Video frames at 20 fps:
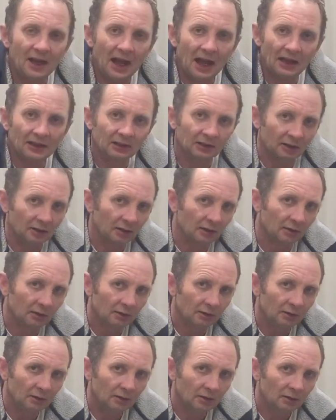the handle
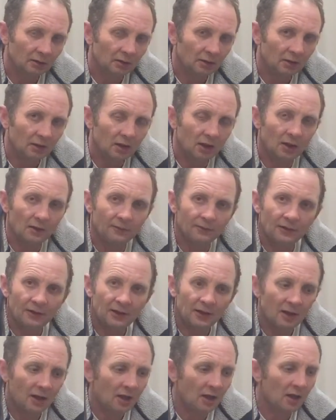of
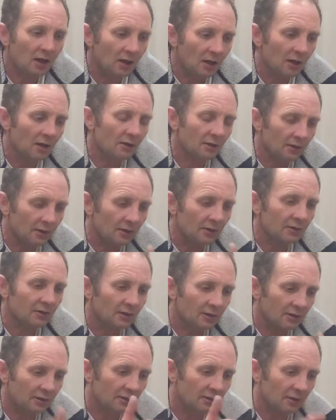the
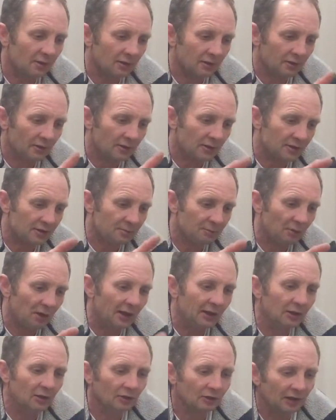
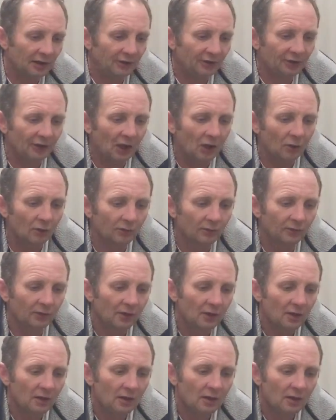spray gun itself.